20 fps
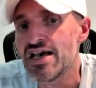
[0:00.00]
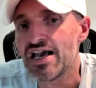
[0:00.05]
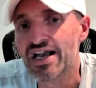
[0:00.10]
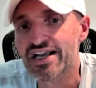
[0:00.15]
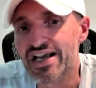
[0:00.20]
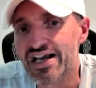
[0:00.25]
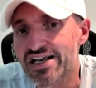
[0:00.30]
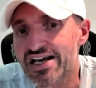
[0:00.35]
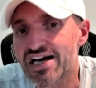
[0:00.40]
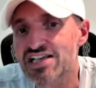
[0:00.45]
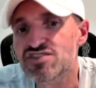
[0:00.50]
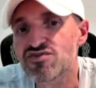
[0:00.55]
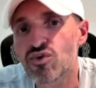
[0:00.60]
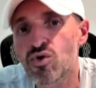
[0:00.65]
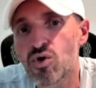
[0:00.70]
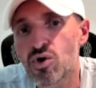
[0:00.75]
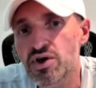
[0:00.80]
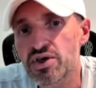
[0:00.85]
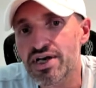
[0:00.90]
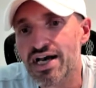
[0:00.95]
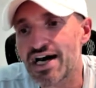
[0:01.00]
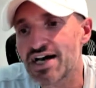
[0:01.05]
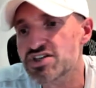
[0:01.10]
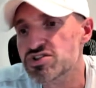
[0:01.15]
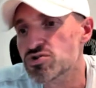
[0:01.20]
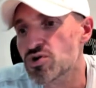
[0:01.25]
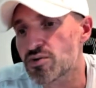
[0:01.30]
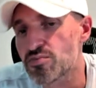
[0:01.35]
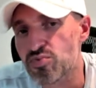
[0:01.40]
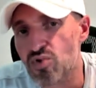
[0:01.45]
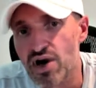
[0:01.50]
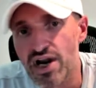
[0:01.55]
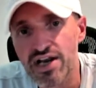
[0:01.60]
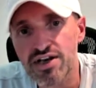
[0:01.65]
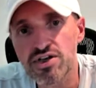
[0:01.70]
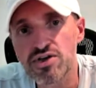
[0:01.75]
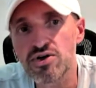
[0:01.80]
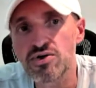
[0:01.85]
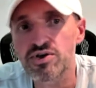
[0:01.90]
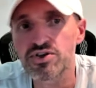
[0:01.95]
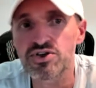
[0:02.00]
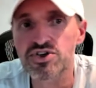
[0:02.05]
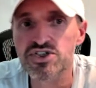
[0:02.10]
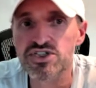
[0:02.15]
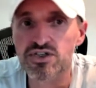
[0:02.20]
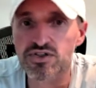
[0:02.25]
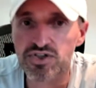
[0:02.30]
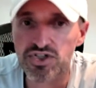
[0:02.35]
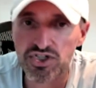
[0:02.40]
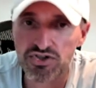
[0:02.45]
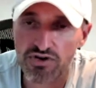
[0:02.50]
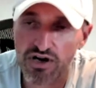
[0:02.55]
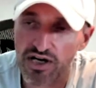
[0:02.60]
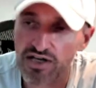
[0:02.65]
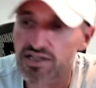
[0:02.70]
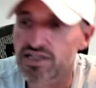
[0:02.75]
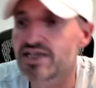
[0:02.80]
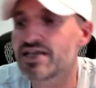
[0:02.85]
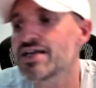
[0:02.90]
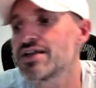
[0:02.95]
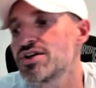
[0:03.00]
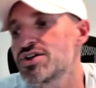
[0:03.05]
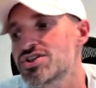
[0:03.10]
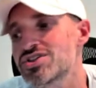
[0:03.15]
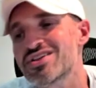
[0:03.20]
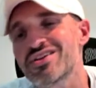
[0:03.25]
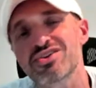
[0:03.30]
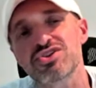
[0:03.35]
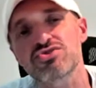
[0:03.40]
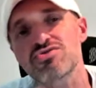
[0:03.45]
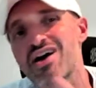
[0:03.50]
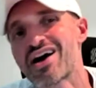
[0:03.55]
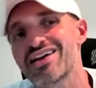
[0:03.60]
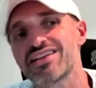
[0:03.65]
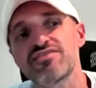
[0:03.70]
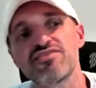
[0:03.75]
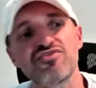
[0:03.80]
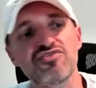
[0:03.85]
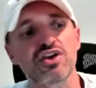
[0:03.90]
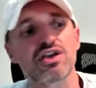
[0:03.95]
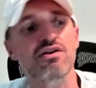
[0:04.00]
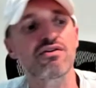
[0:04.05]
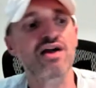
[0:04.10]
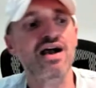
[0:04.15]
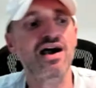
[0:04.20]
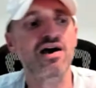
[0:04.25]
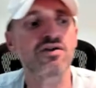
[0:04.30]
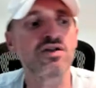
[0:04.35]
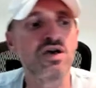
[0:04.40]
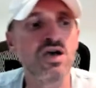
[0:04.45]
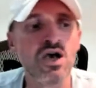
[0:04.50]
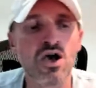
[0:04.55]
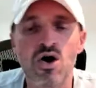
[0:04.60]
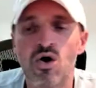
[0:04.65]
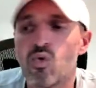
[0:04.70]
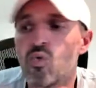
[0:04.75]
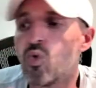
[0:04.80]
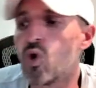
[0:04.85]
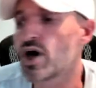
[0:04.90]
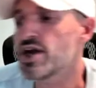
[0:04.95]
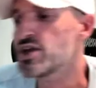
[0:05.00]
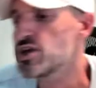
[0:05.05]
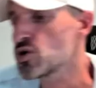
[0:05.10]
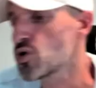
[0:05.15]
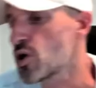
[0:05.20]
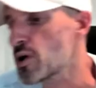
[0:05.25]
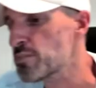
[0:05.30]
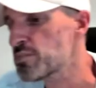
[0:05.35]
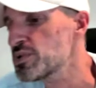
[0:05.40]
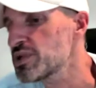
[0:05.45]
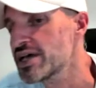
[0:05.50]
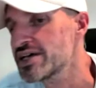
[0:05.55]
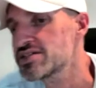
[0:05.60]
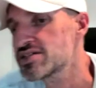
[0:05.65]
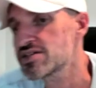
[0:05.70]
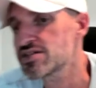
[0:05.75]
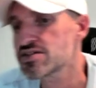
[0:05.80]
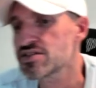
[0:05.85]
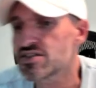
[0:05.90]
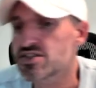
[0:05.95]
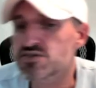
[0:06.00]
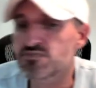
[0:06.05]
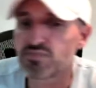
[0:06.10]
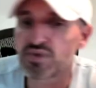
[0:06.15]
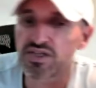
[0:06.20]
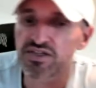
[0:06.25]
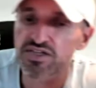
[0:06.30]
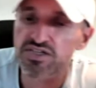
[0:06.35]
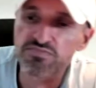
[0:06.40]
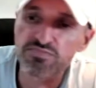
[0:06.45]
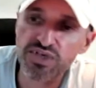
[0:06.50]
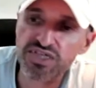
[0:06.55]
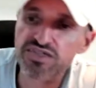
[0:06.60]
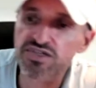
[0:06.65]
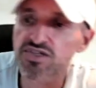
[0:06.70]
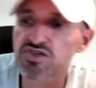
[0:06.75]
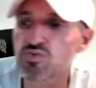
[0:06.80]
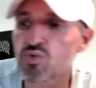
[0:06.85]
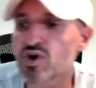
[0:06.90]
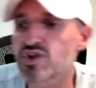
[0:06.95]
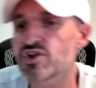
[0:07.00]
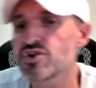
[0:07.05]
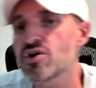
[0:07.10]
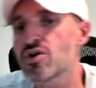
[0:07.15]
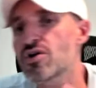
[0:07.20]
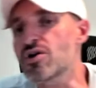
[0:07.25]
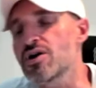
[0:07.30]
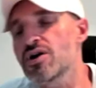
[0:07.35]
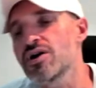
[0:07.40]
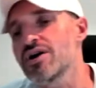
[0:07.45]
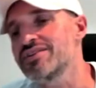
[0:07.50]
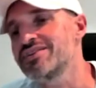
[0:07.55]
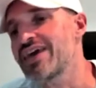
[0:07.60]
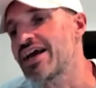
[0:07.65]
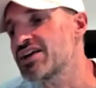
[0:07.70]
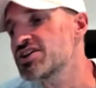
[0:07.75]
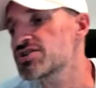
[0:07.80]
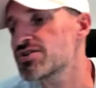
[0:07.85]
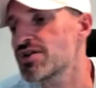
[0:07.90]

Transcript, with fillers: Again, guys, for all you guys who are brand new and you're still struggling and you're still trying to figure out what your place is in this, in this business, whether you're a day